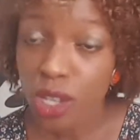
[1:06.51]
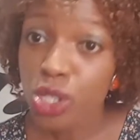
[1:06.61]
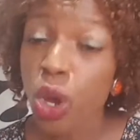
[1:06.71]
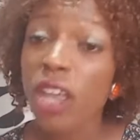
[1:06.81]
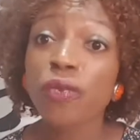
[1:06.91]

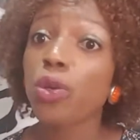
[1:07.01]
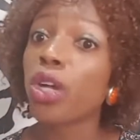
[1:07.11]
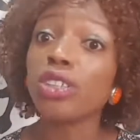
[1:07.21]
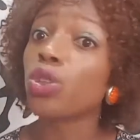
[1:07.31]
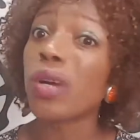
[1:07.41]
So if you
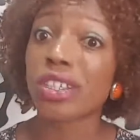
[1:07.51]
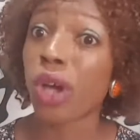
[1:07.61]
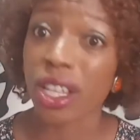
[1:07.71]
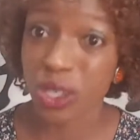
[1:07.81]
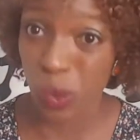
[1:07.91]
don't do it
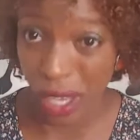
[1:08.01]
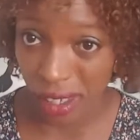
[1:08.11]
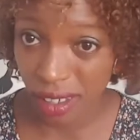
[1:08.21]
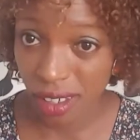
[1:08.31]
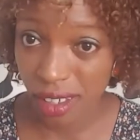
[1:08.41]
God's way,